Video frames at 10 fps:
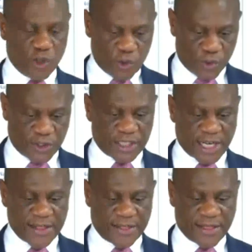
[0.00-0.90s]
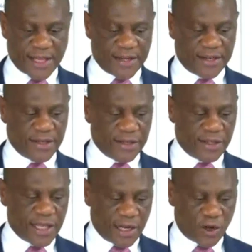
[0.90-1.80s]
to strengthen
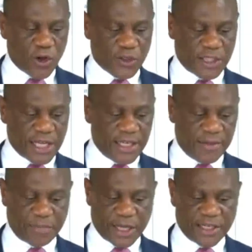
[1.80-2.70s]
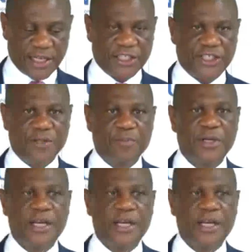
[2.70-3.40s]
their long-standing partnership